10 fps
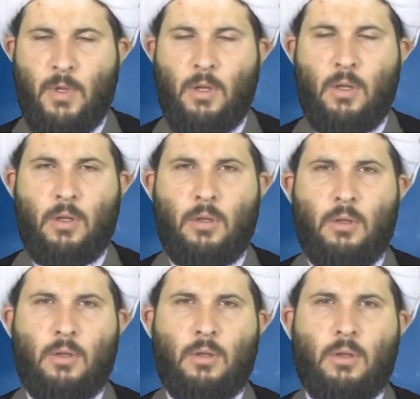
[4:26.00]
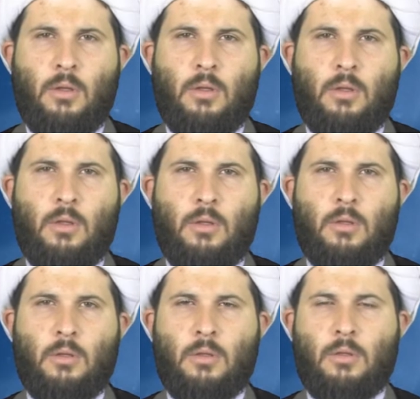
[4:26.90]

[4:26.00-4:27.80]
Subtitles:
No one is speaking in this clip.